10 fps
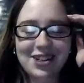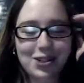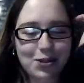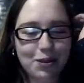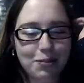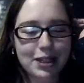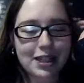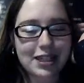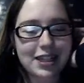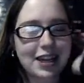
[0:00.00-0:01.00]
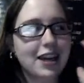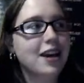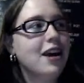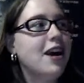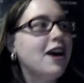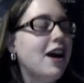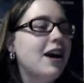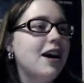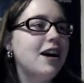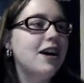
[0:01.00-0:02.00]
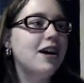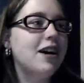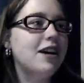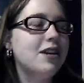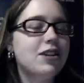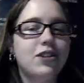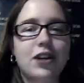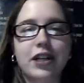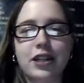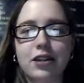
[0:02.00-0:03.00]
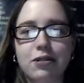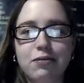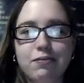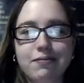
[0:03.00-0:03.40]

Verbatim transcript: I do sort of miss the city trying though.